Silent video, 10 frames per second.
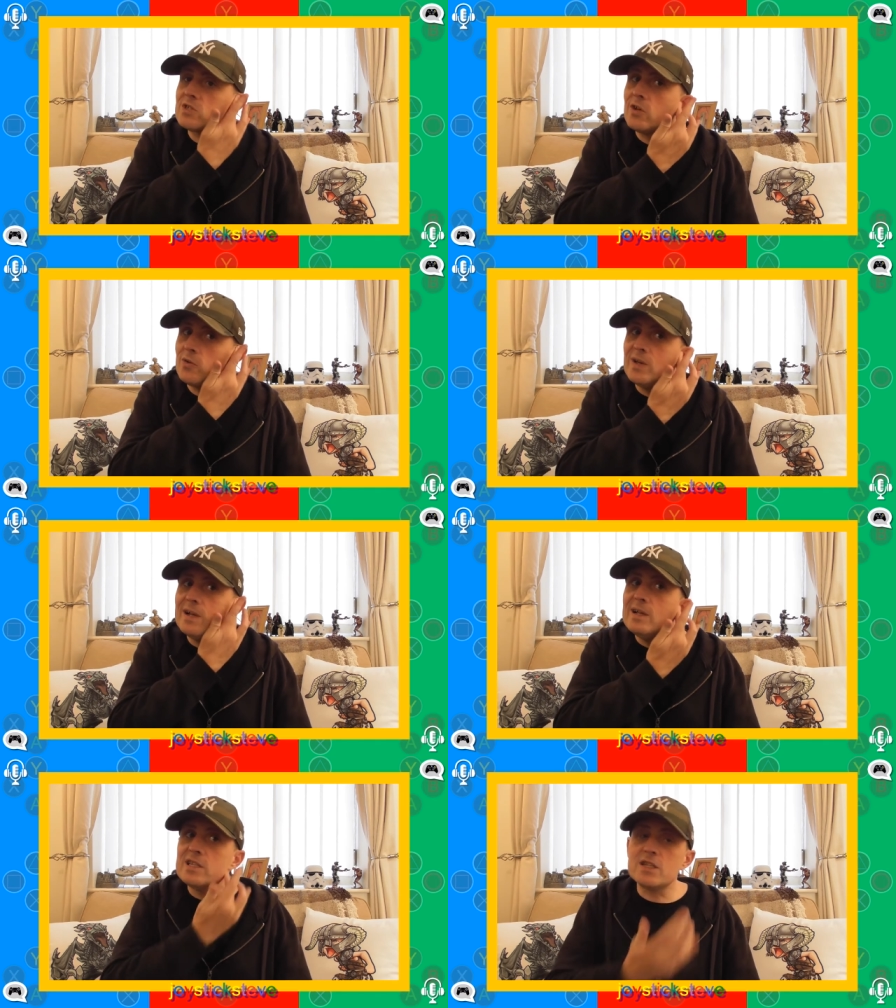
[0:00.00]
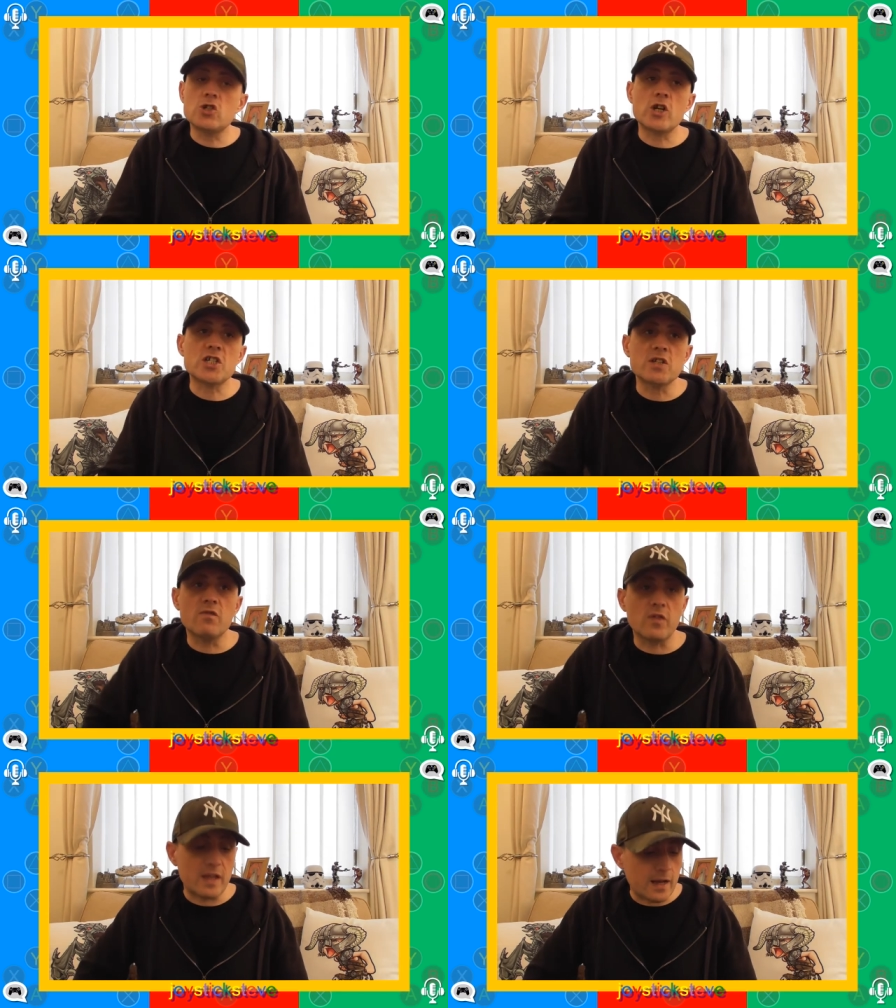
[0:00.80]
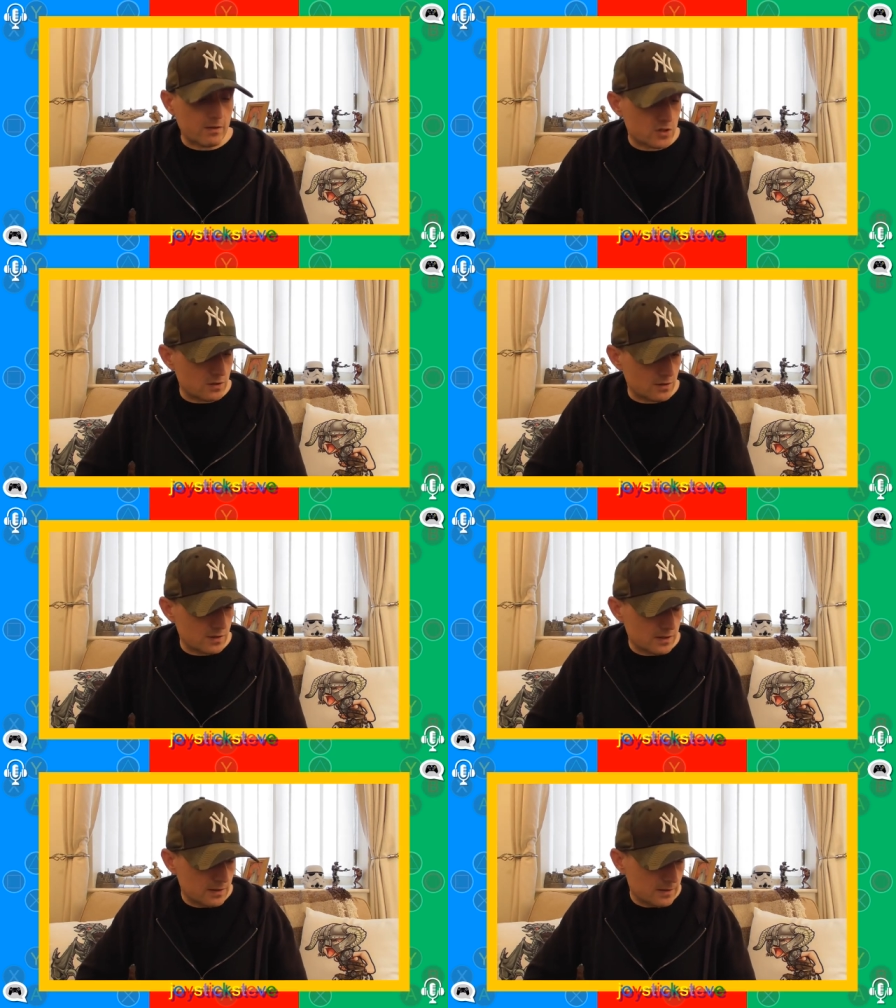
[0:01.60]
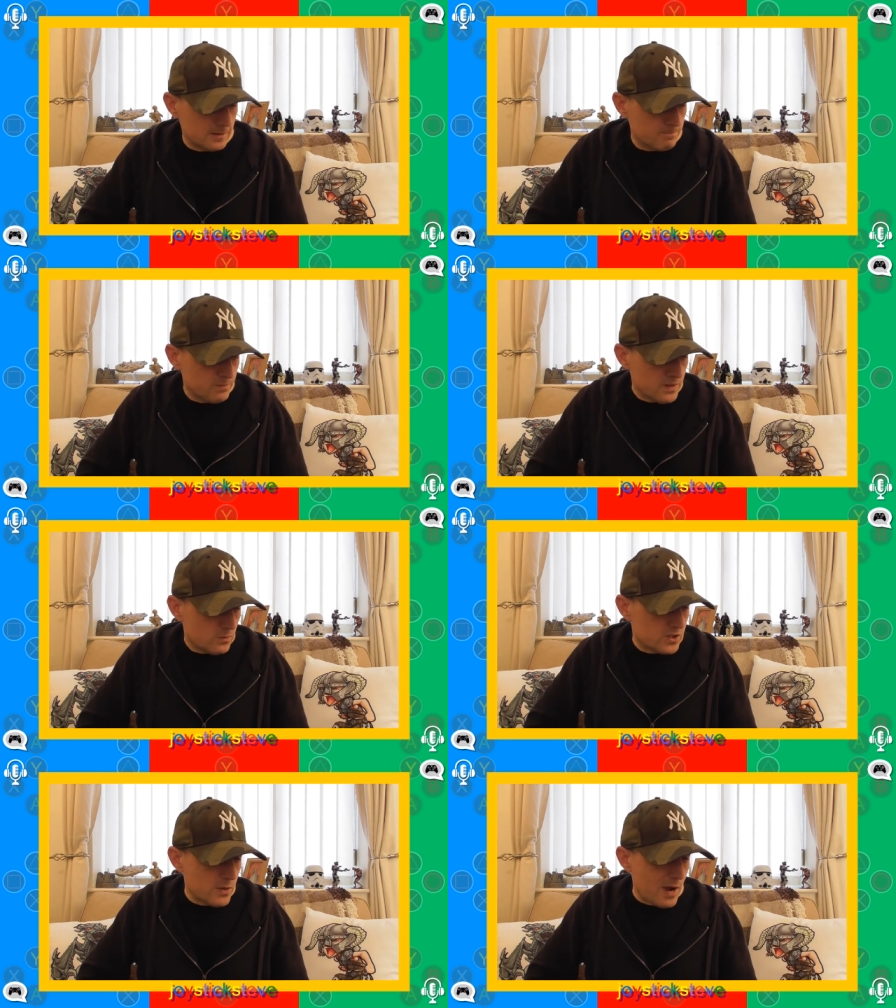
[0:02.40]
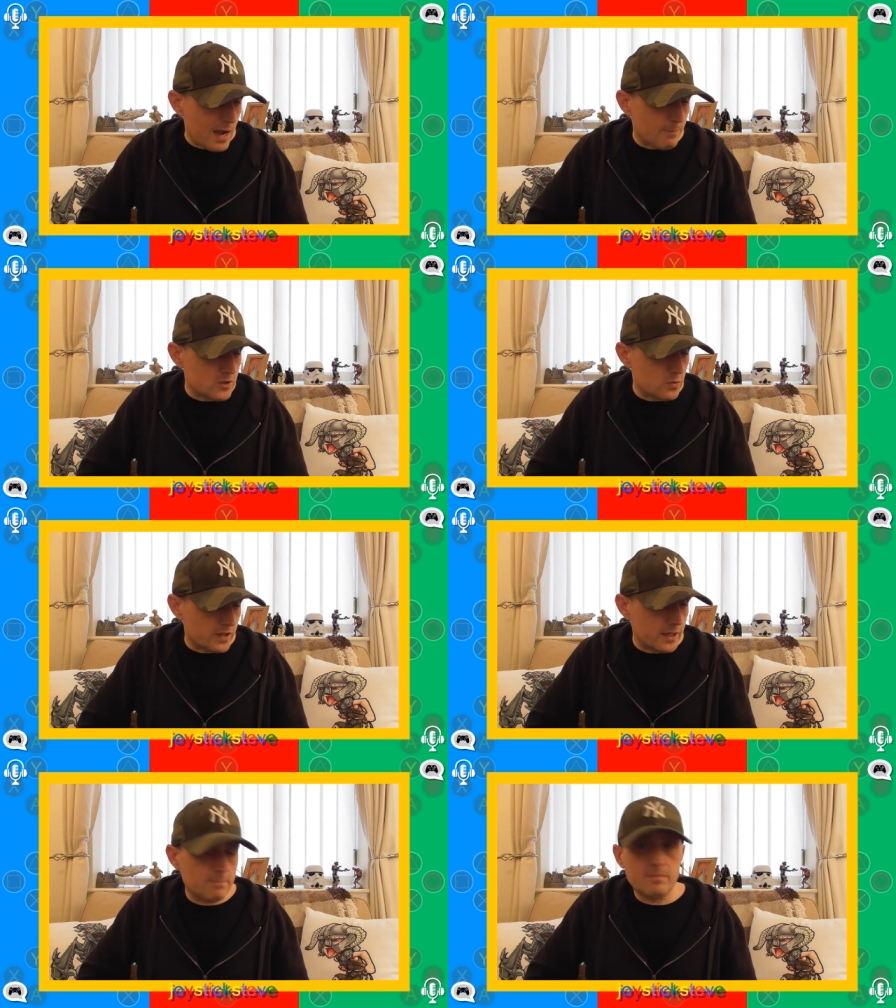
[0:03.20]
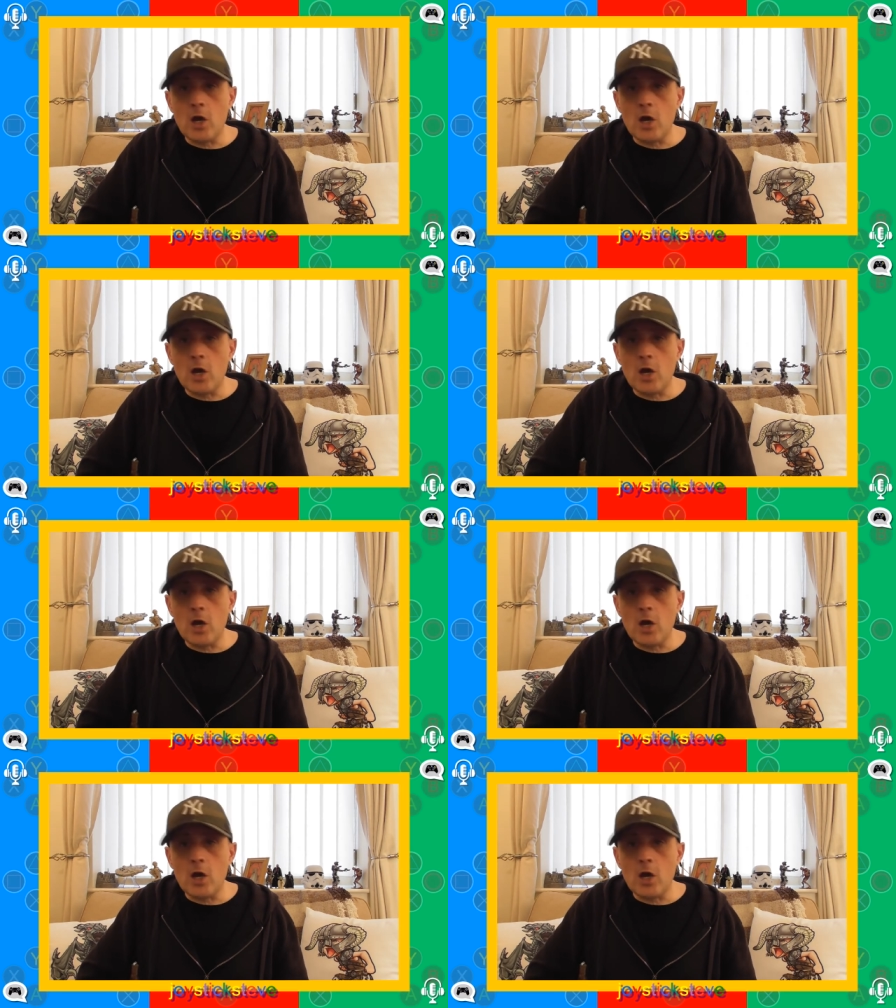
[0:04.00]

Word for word: So it's interesting for that certainly. We'll see what happens with it.